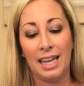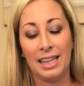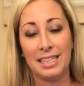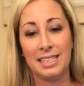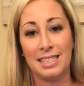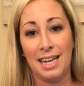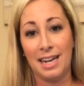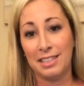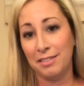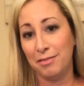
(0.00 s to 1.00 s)
like to stay
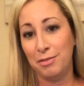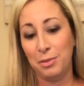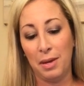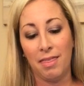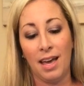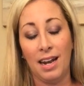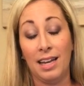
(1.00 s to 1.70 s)
active doing that.